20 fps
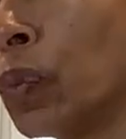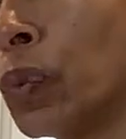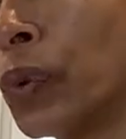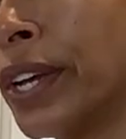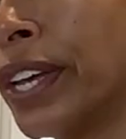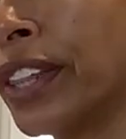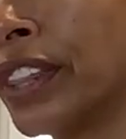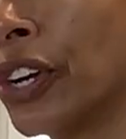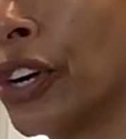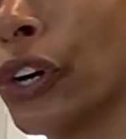
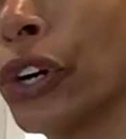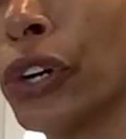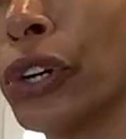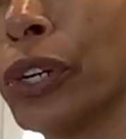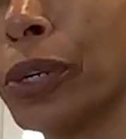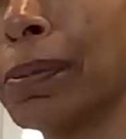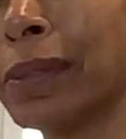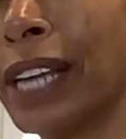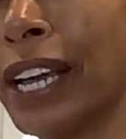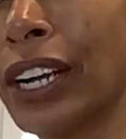with
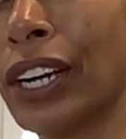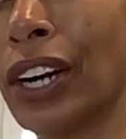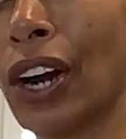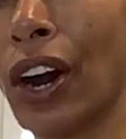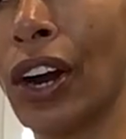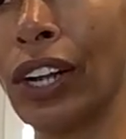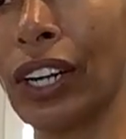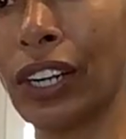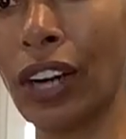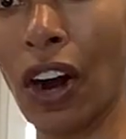herbs and
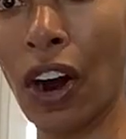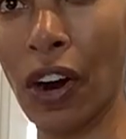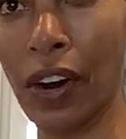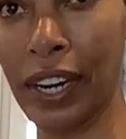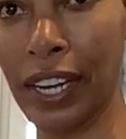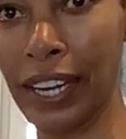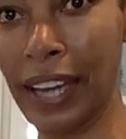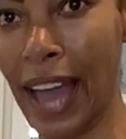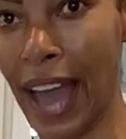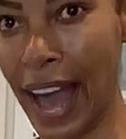garlic
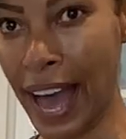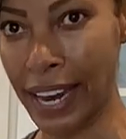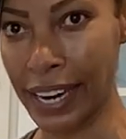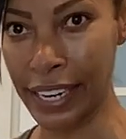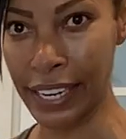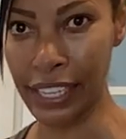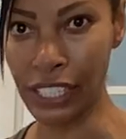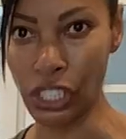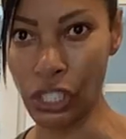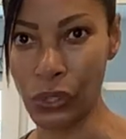already
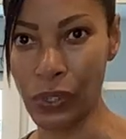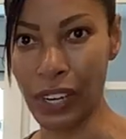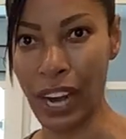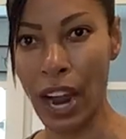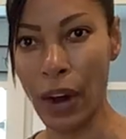added into it.